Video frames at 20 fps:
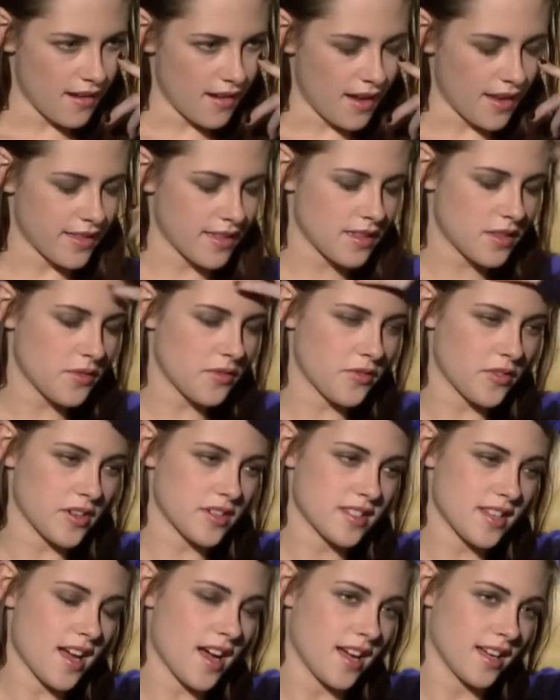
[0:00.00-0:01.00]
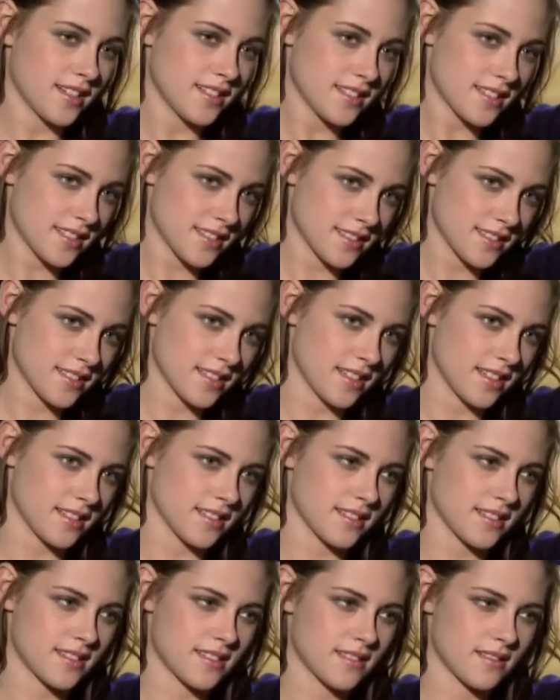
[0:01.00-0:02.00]
I think the first hunt
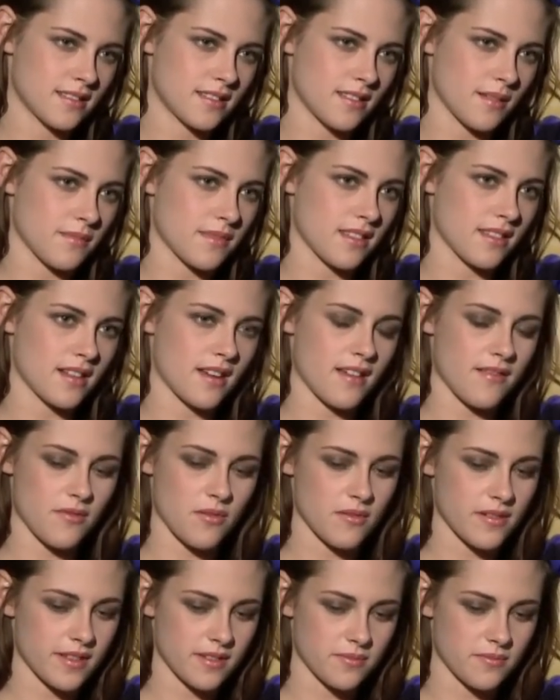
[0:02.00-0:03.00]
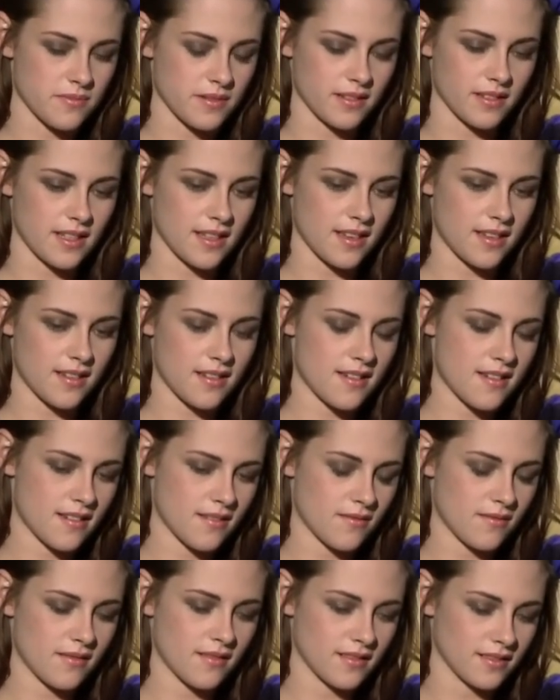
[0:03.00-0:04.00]
is something that I've always really
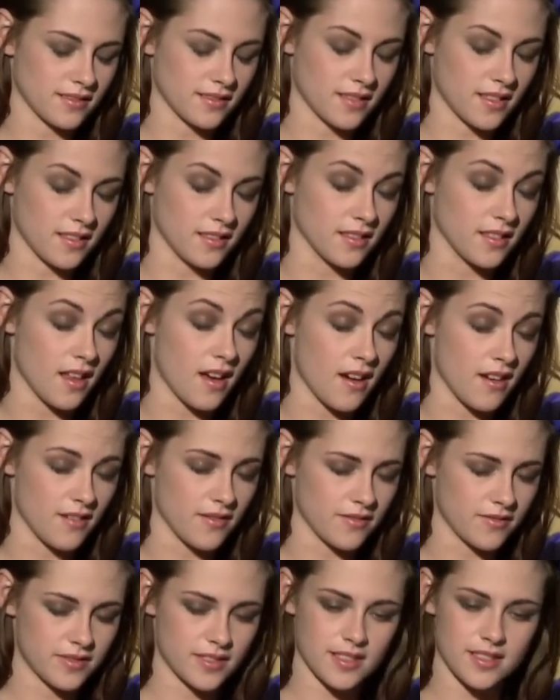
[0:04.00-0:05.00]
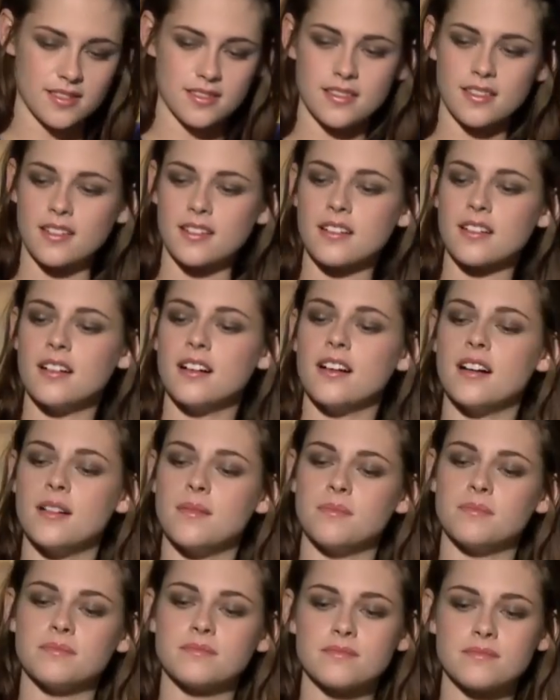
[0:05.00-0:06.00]
loved.
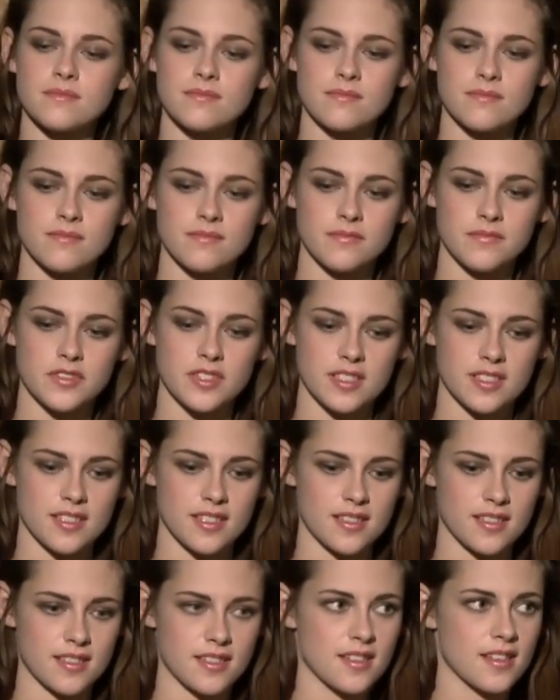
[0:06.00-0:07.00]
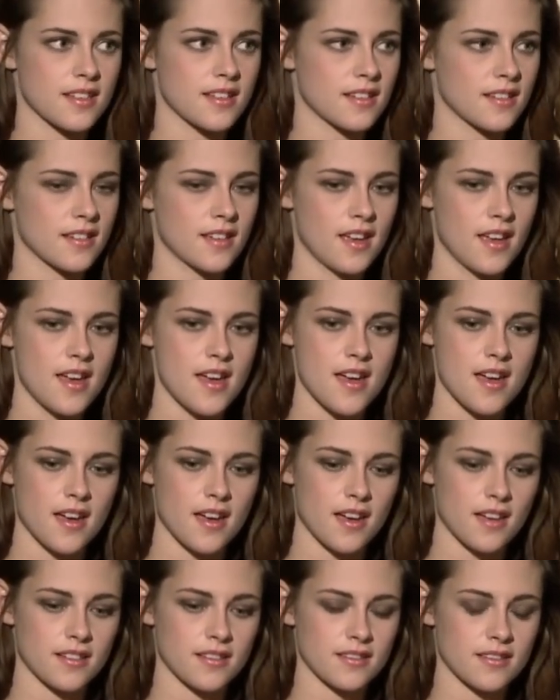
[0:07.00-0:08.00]
Just to see,
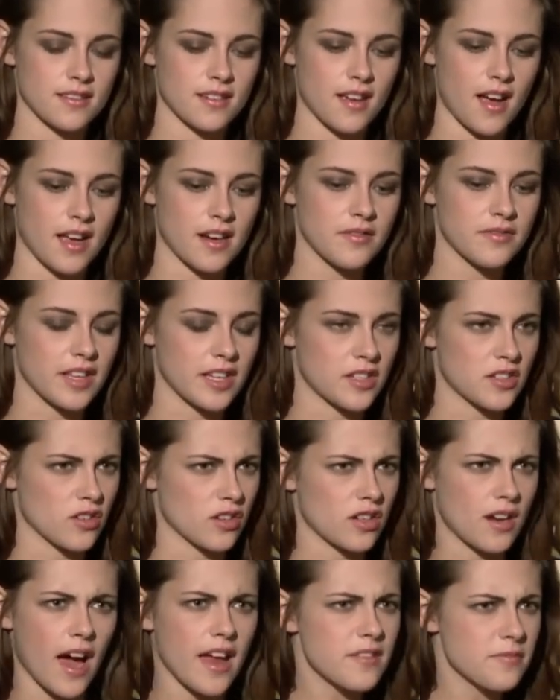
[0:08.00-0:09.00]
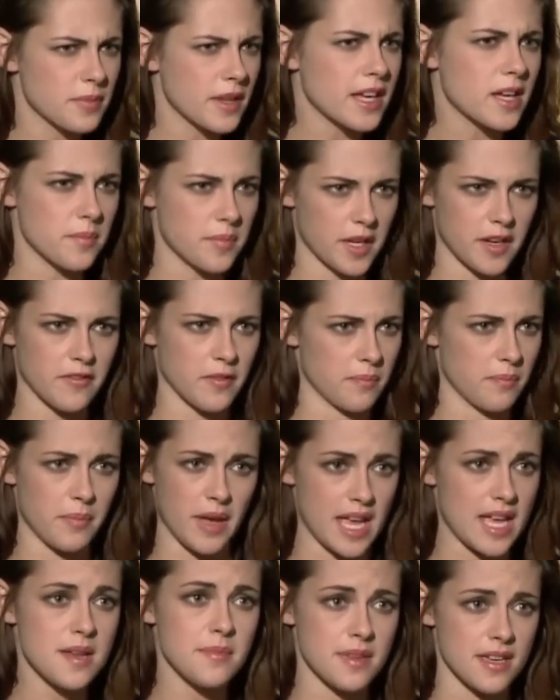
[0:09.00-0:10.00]
kind of like, you're kind of playing a bit of a
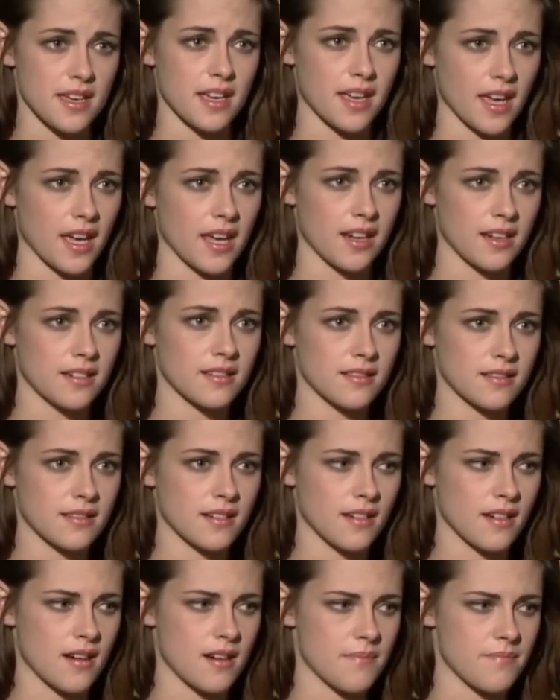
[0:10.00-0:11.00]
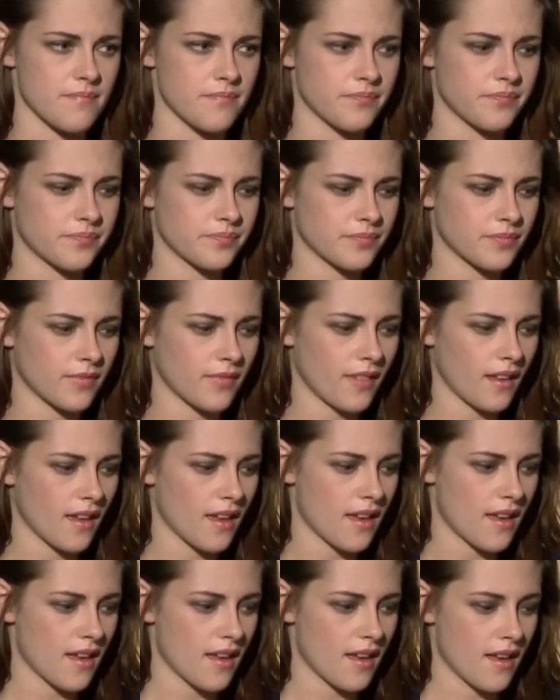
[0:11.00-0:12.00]
baby again.
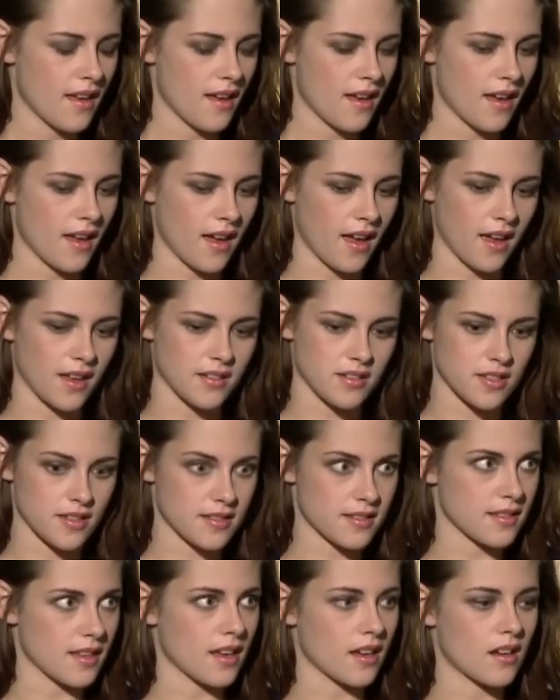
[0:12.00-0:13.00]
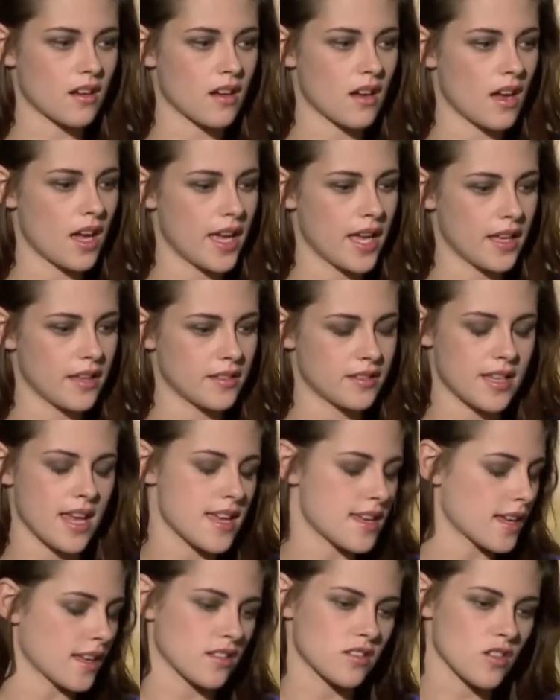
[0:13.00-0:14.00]
And just like it,
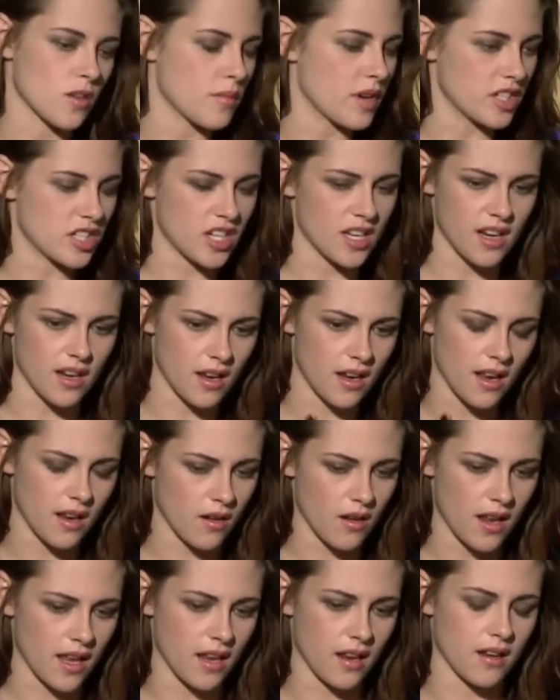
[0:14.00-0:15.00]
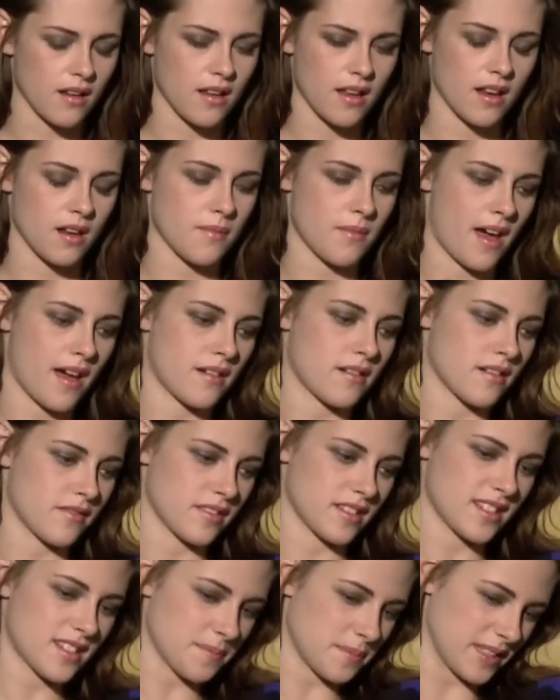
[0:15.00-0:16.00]
taking so much in a matter of
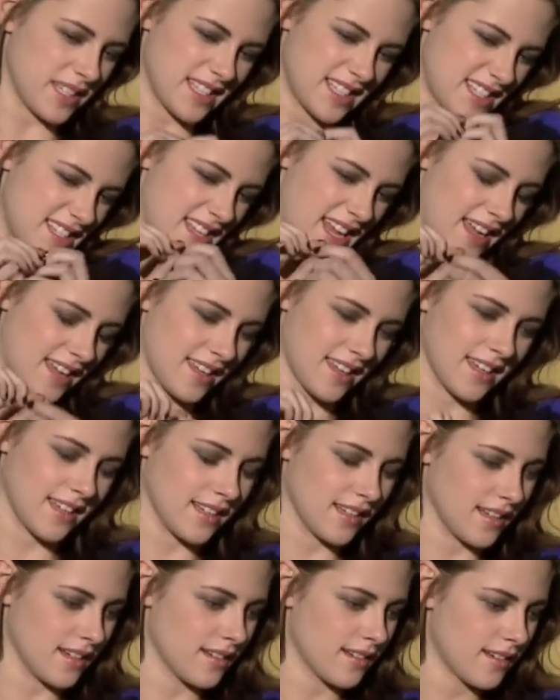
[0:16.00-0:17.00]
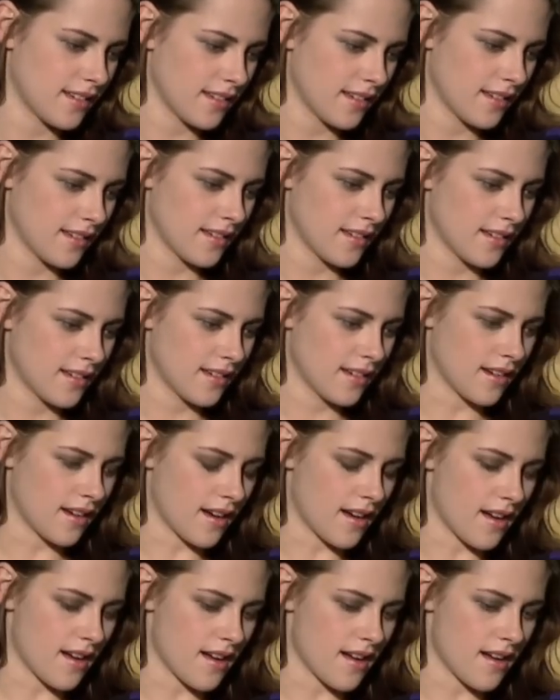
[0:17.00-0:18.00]
a split second. And
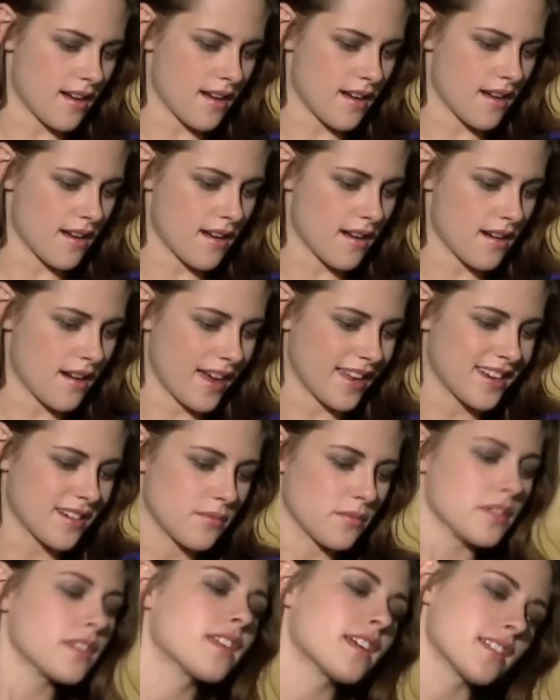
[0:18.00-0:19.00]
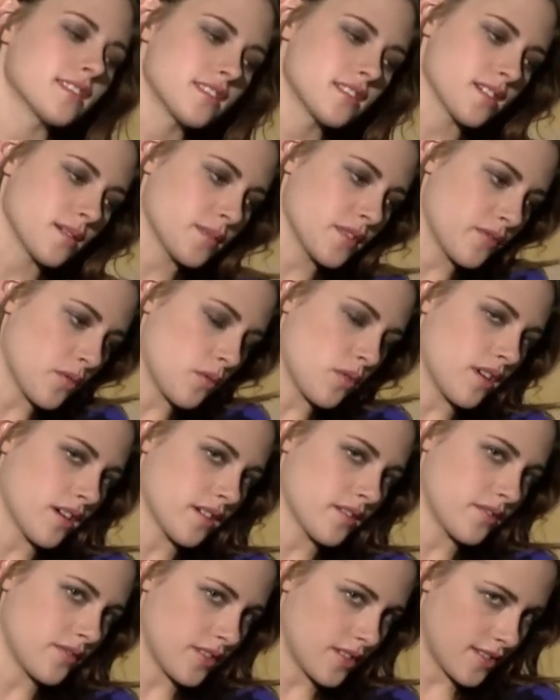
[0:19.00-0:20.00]
I didn't really get to jump off a
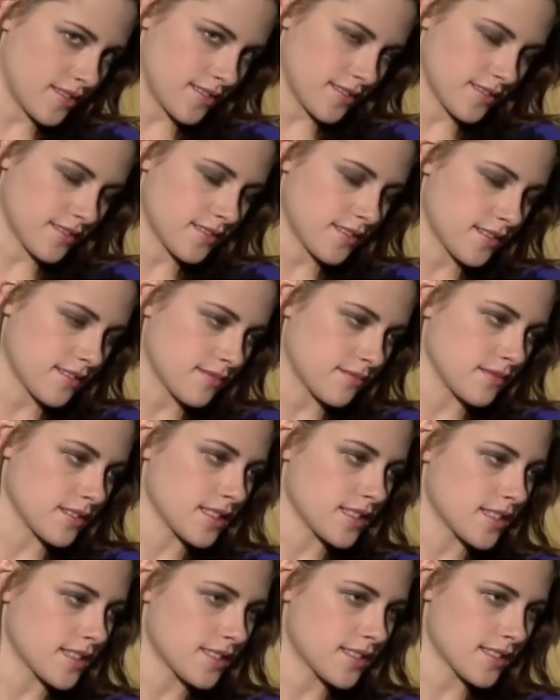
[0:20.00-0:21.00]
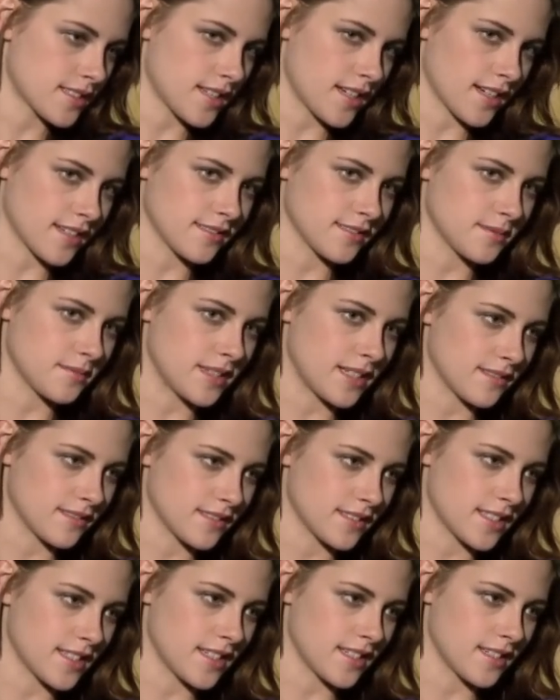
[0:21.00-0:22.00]
waterfall. I didn't really get to tackle a
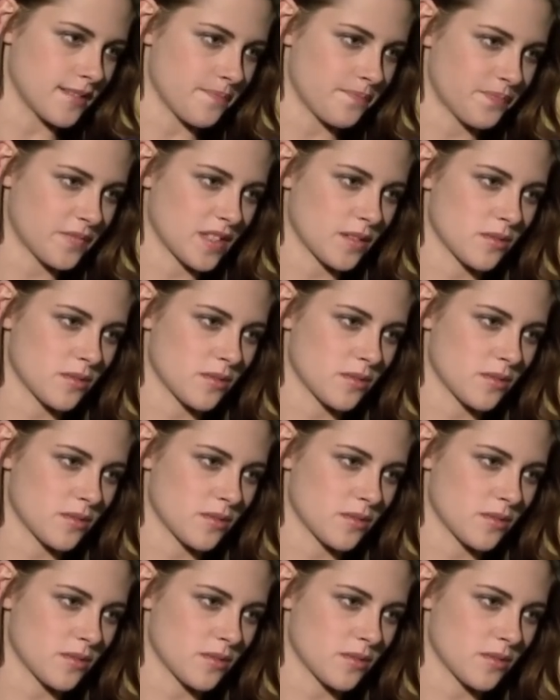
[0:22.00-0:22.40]
mountain lion.